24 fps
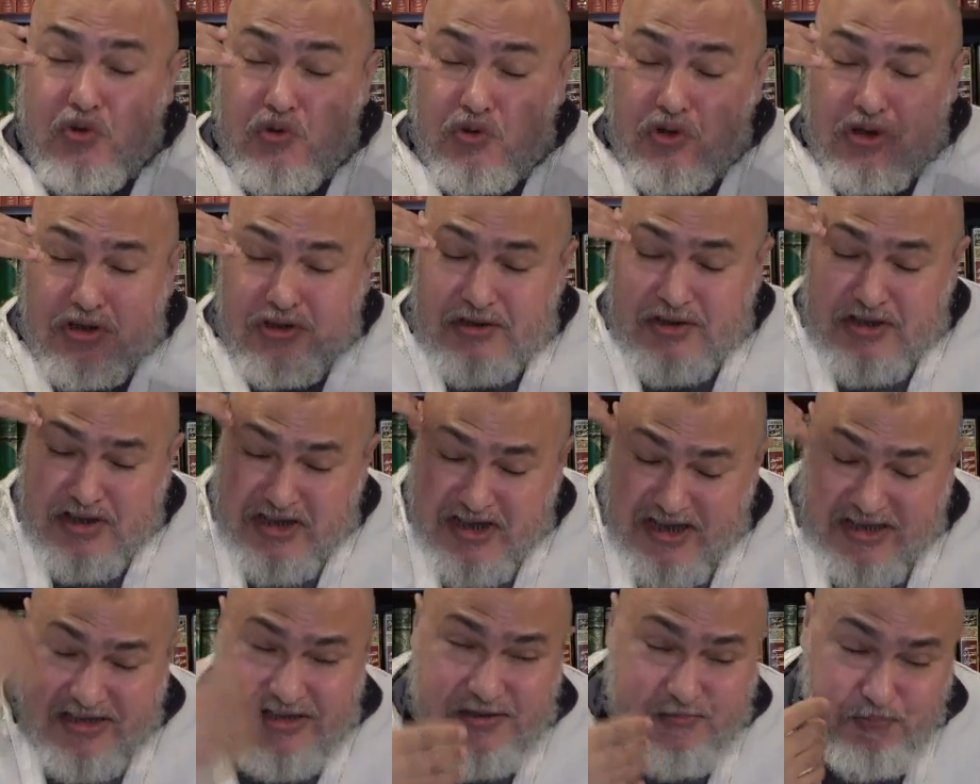
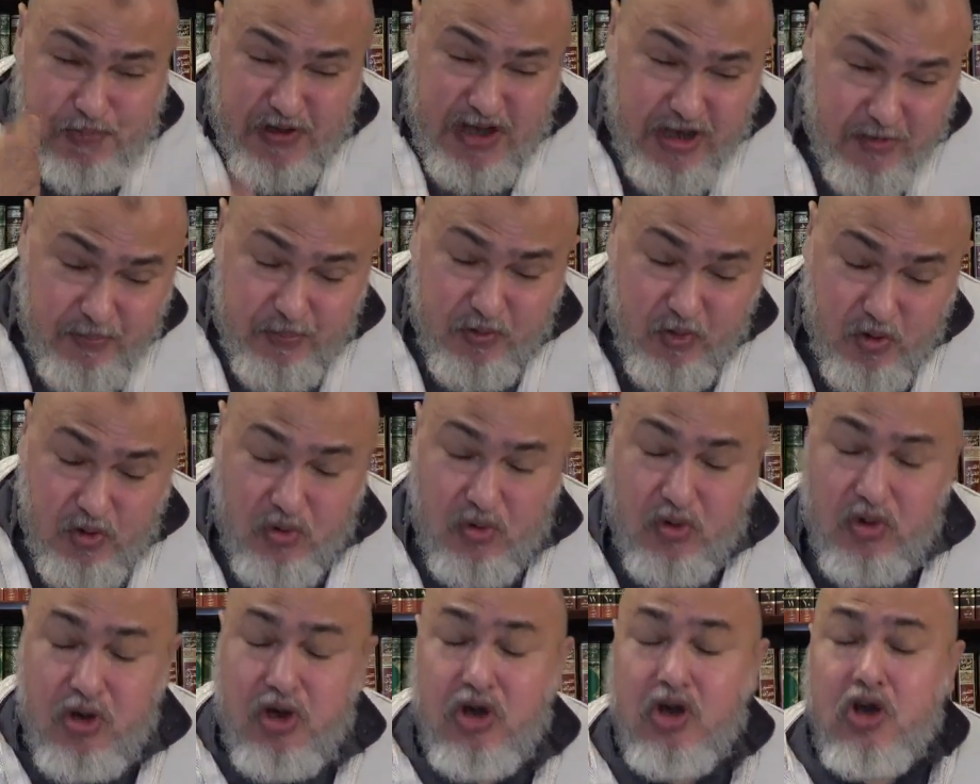these
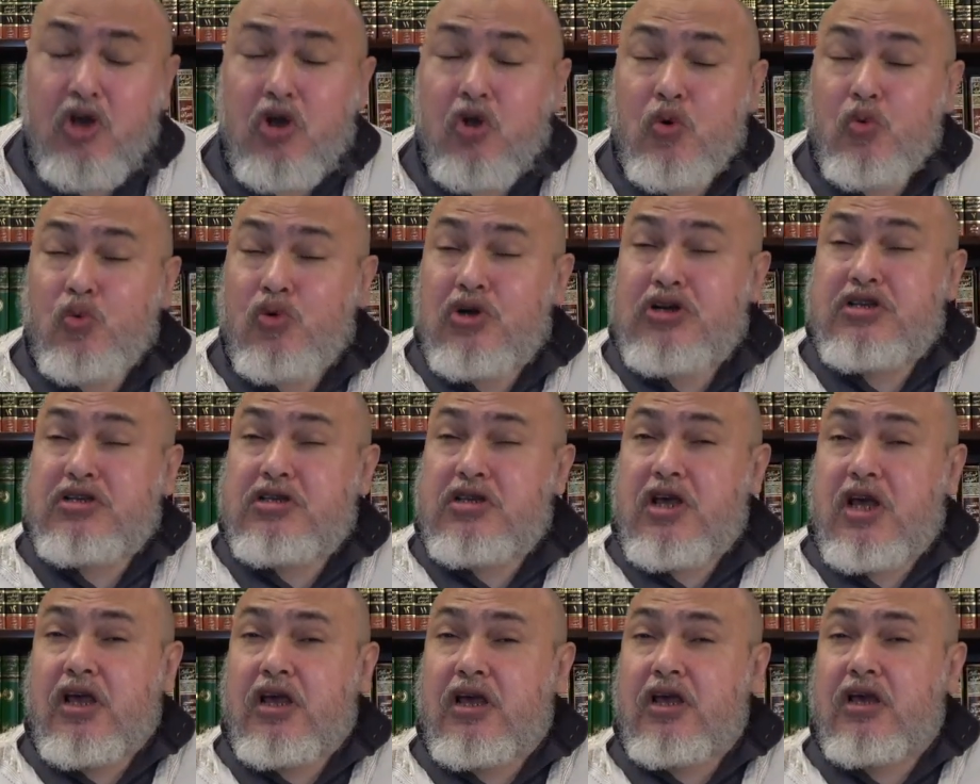people were
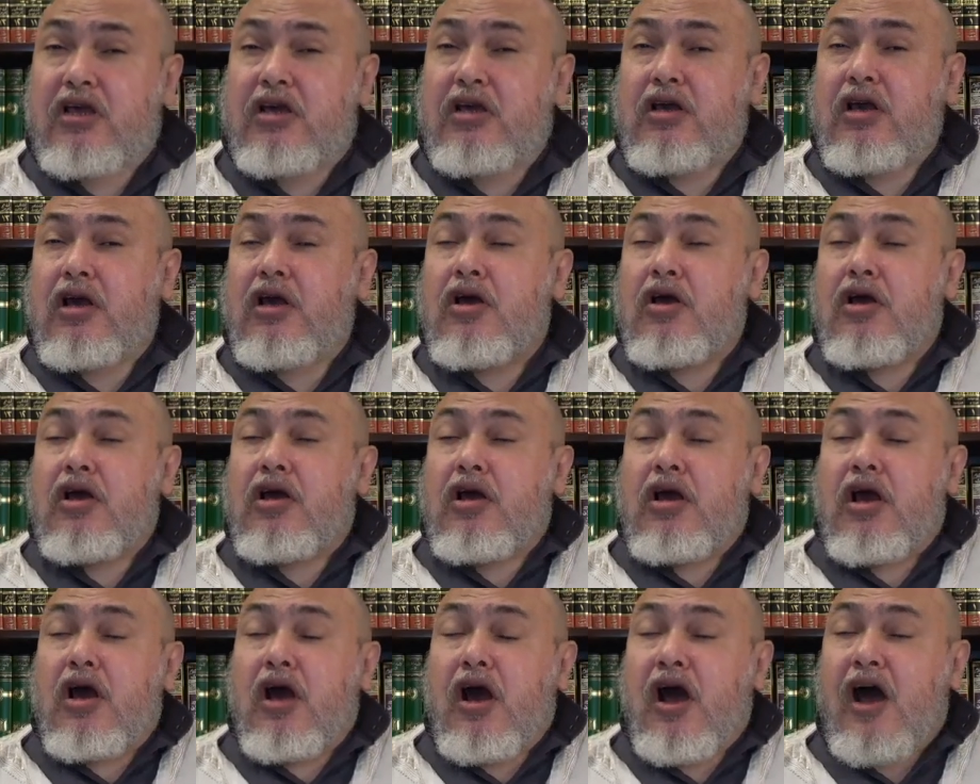saying
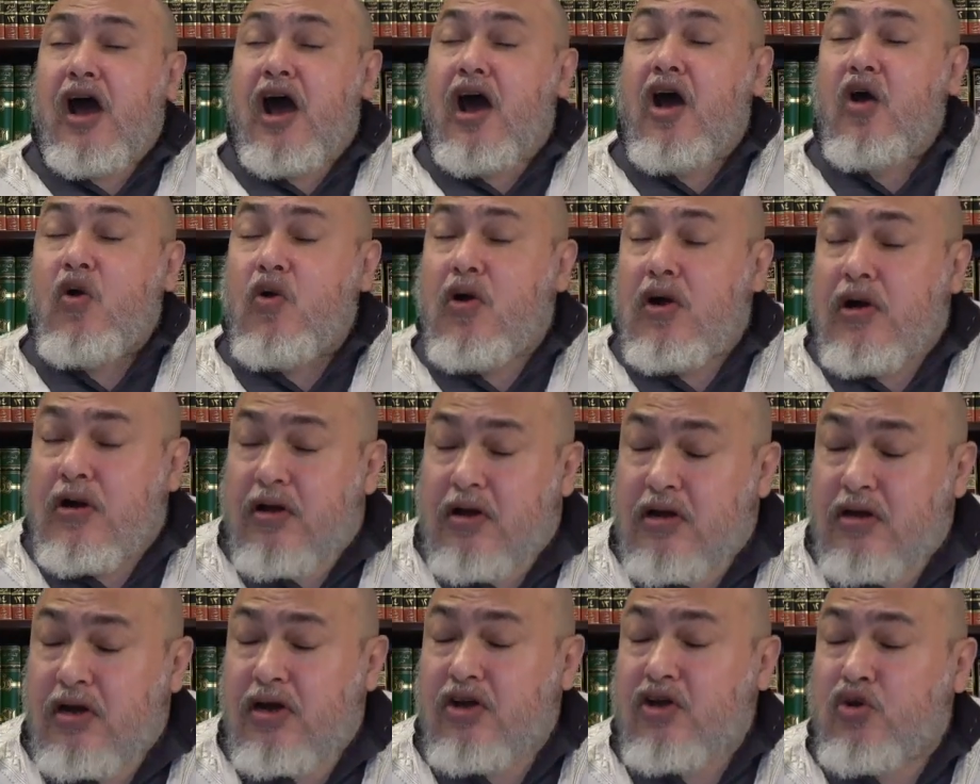
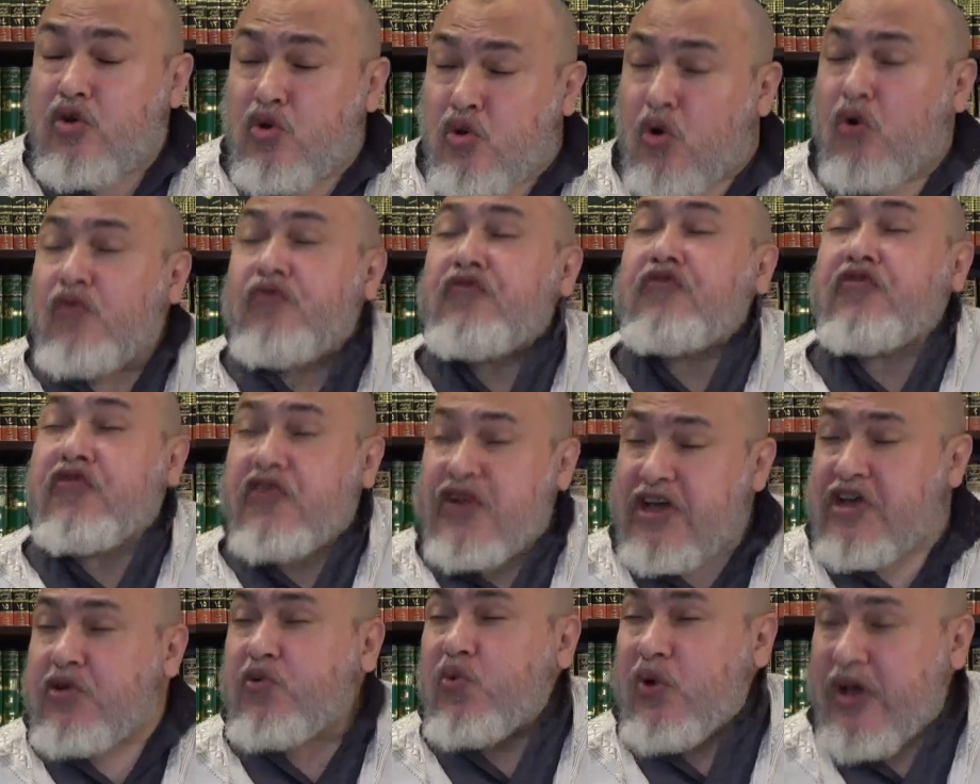our
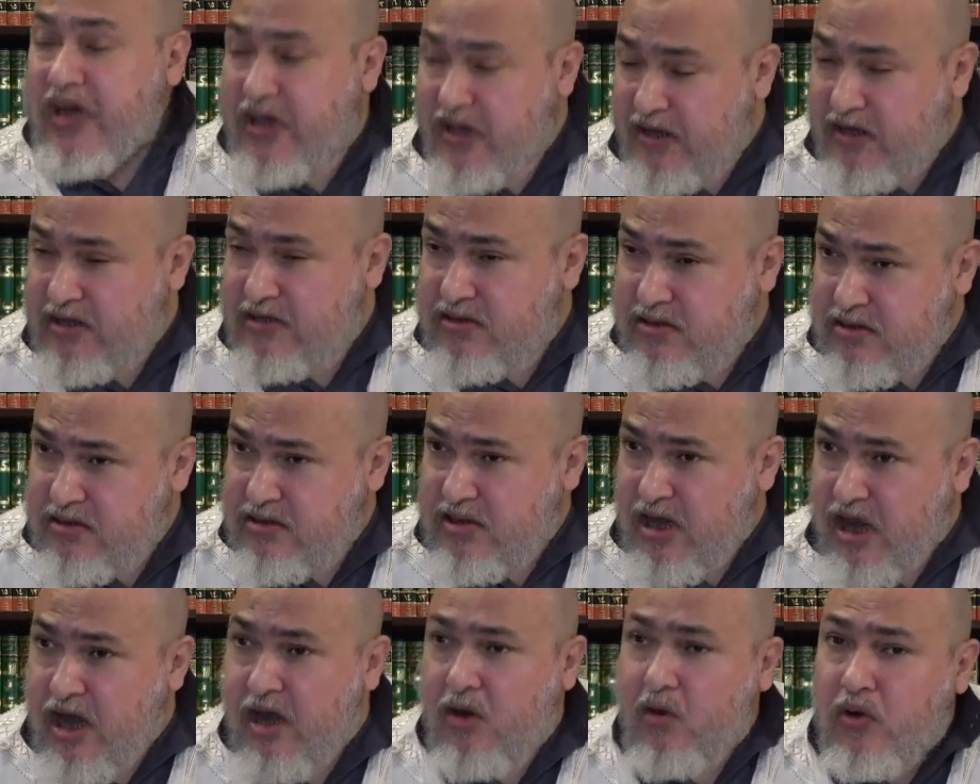kufri ways,
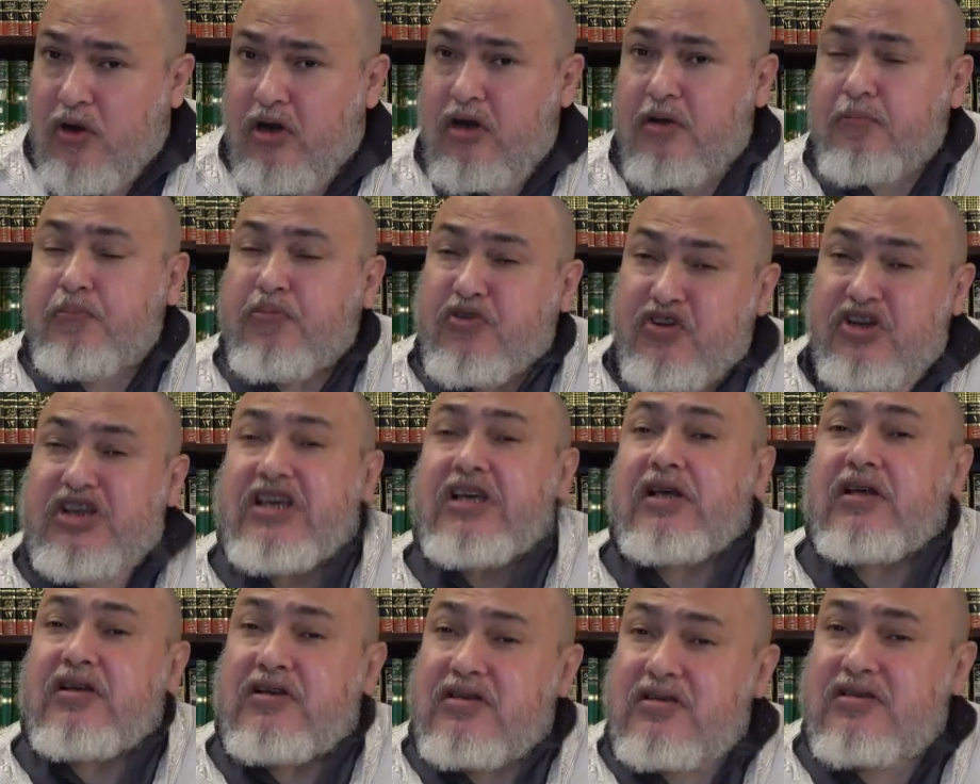our
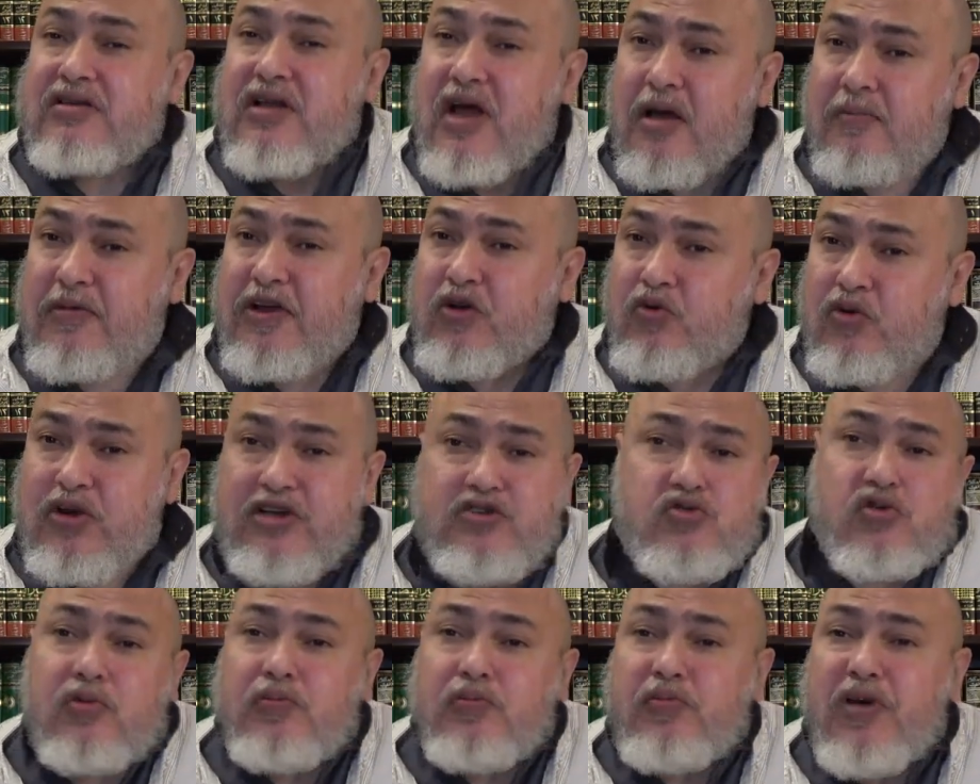pre-Islamic ways
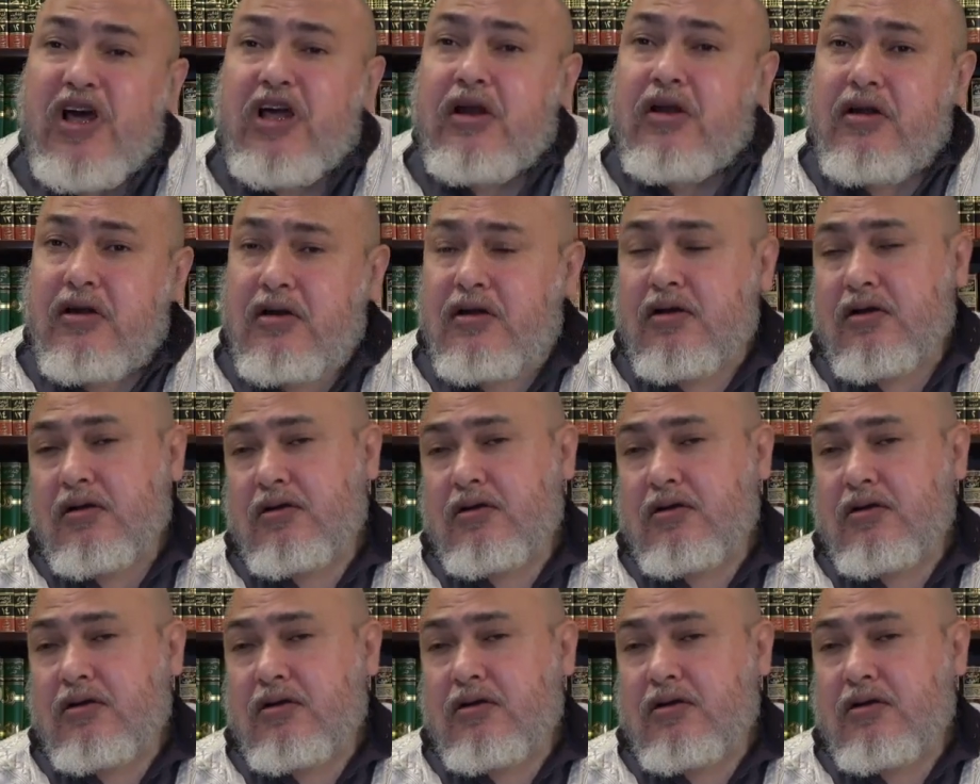were better.